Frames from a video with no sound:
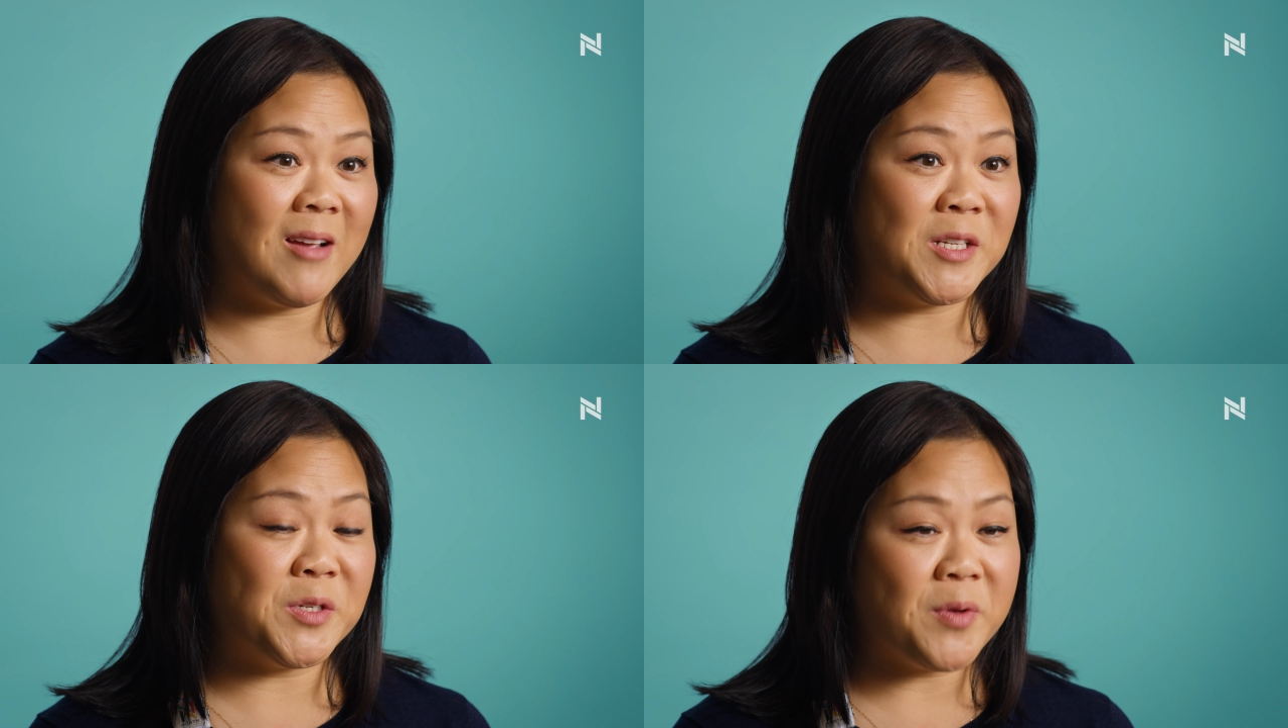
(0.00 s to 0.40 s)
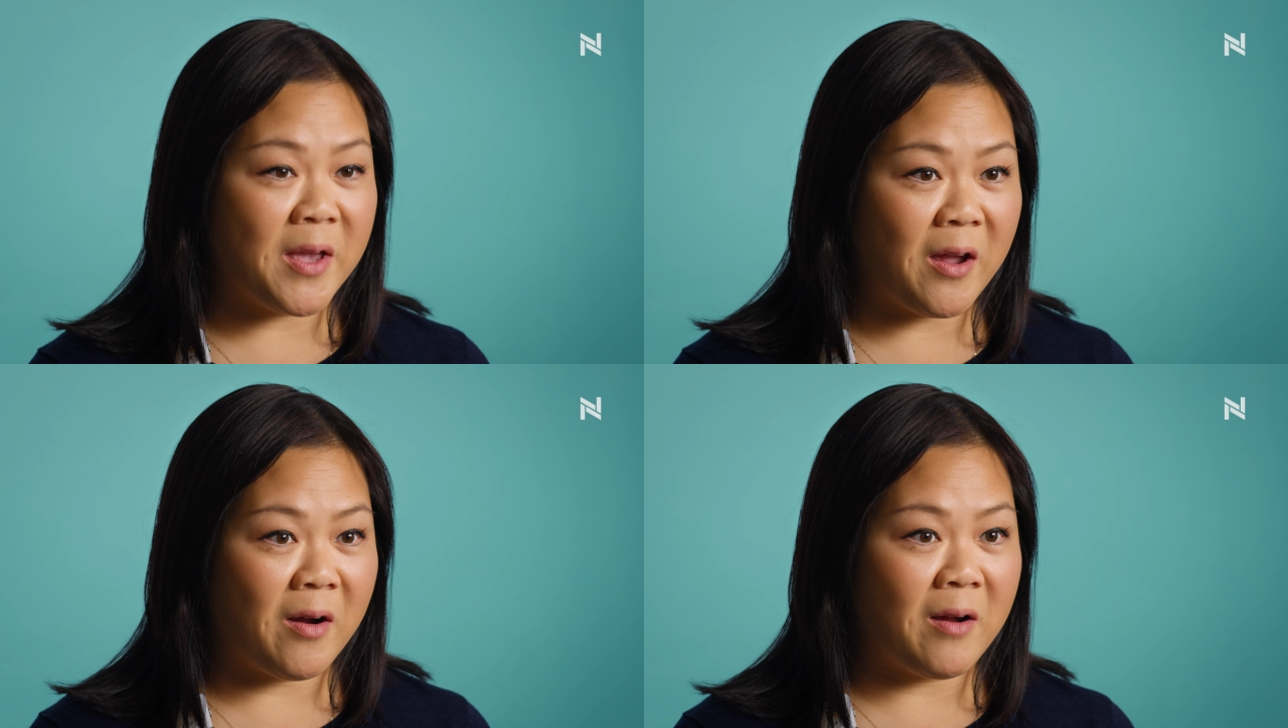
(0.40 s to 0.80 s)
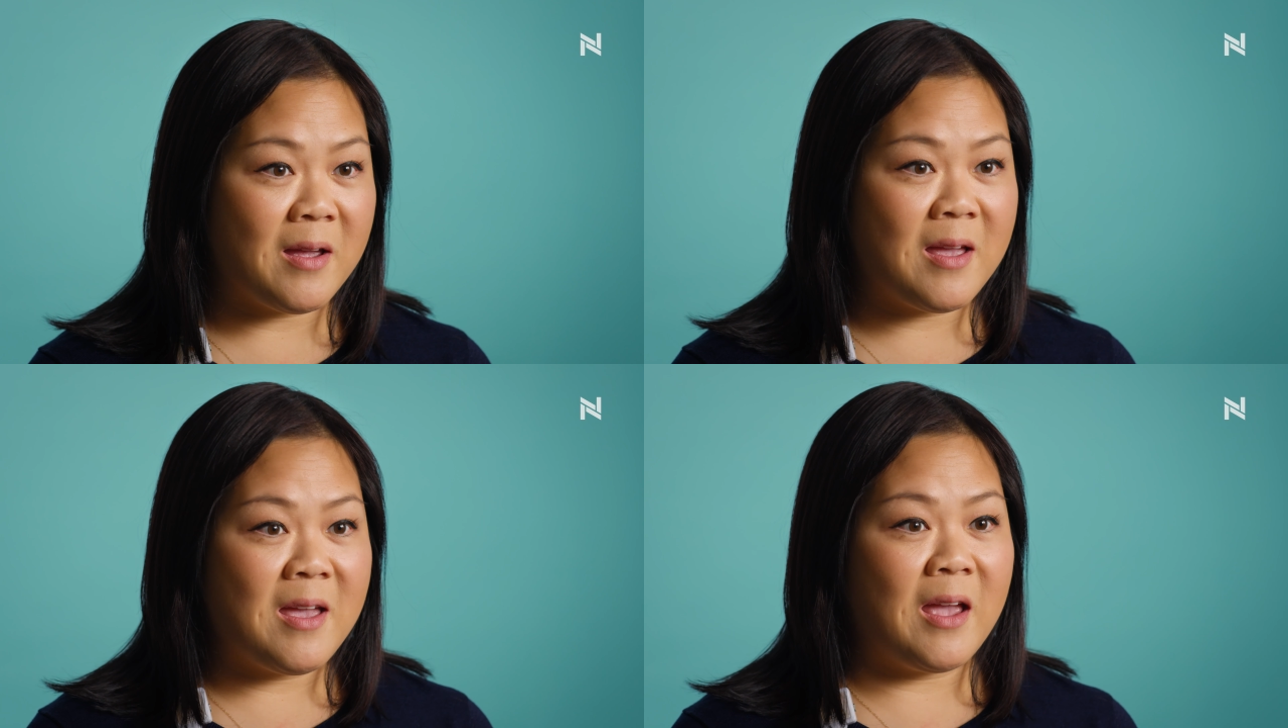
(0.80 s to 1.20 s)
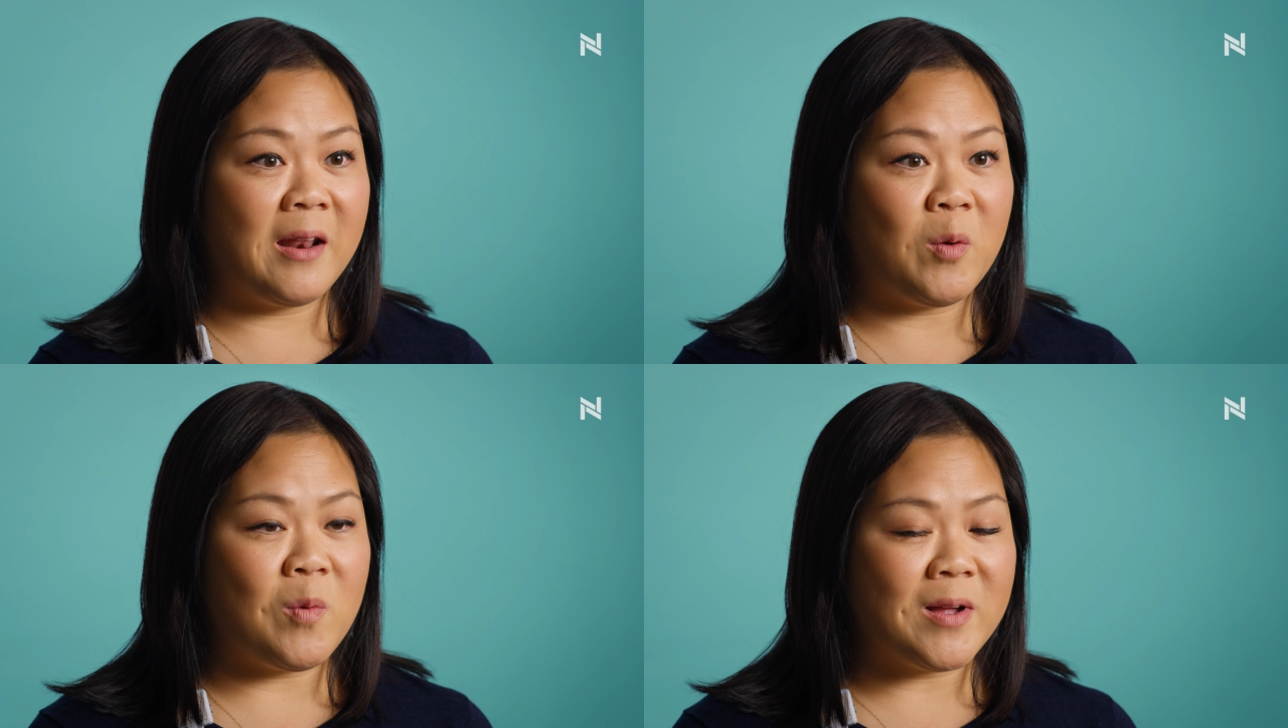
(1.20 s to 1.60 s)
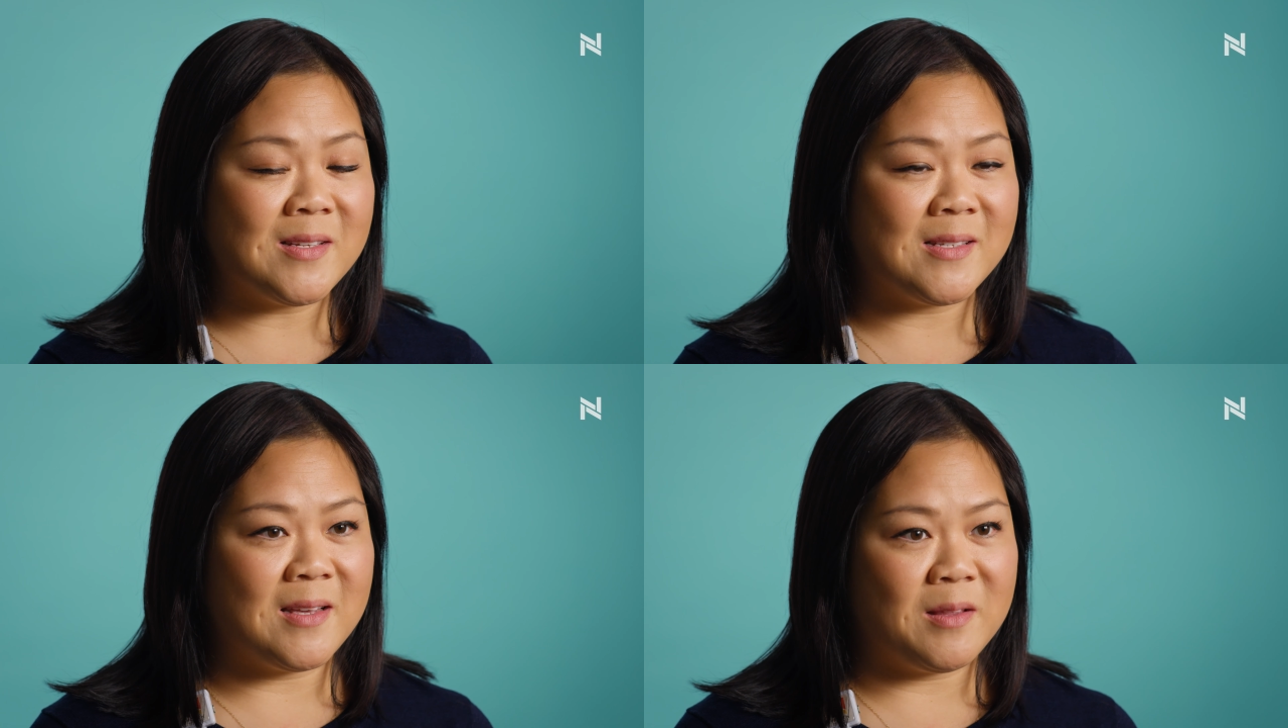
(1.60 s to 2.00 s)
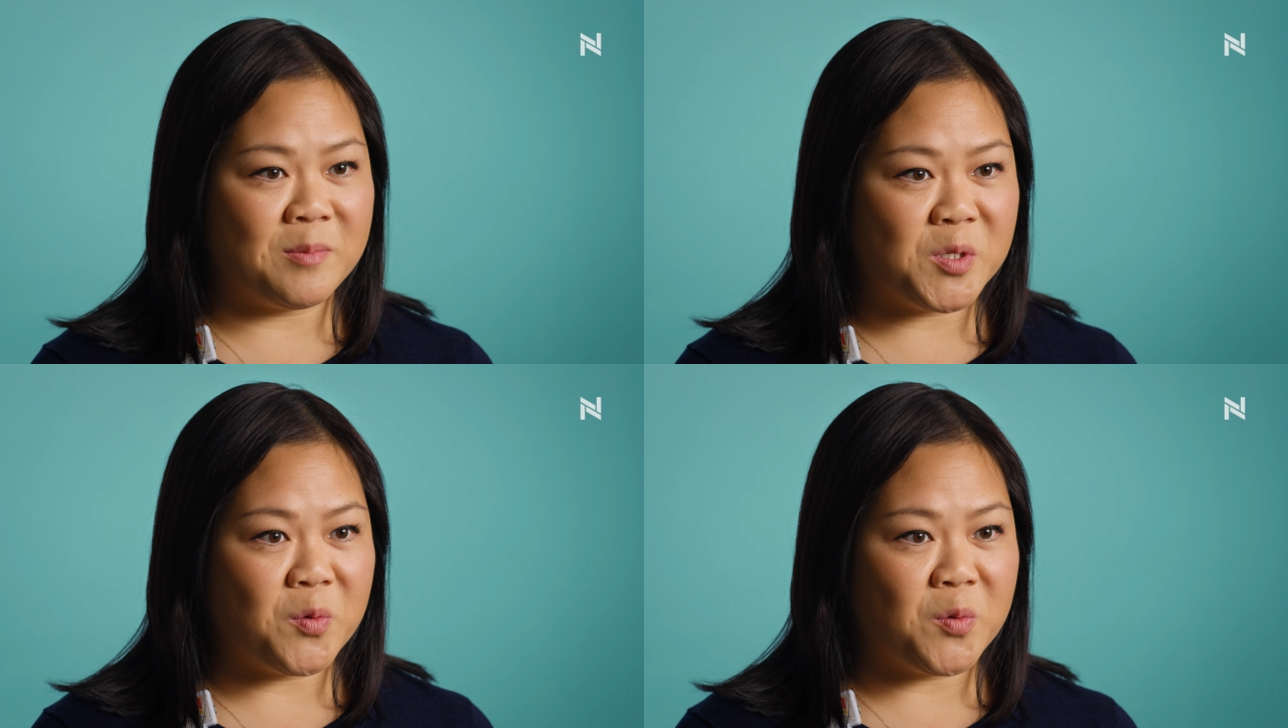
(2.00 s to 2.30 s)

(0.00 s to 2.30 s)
I do care and I want to see them do